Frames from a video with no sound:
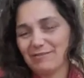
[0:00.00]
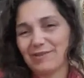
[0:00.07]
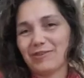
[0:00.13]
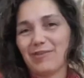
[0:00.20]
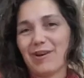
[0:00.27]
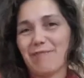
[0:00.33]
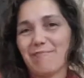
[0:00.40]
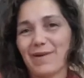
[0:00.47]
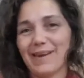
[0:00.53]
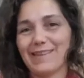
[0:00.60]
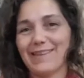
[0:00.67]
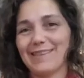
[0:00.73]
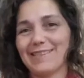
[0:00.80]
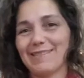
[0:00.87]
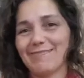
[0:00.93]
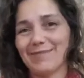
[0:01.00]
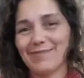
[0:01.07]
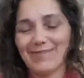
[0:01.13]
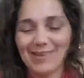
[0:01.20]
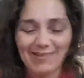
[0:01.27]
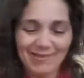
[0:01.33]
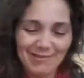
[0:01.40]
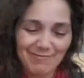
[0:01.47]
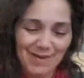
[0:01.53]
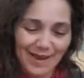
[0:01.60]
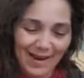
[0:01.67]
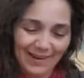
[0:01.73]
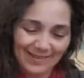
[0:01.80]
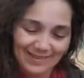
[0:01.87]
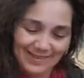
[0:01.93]
We go try our breakdancing moves out in the
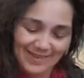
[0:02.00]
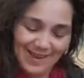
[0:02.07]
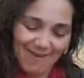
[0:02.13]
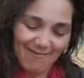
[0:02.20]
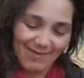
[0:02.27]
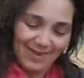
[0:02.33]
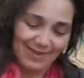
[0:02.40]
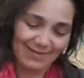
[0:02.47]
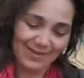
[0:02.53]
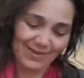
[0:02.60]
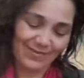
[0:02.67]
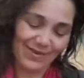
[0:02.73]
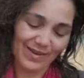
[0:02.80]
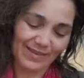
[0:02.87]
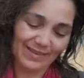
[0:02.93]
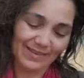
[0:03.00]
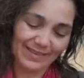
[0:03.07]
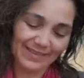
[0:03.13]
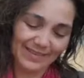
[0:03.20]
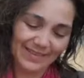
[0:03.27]
back stuff. That was fun.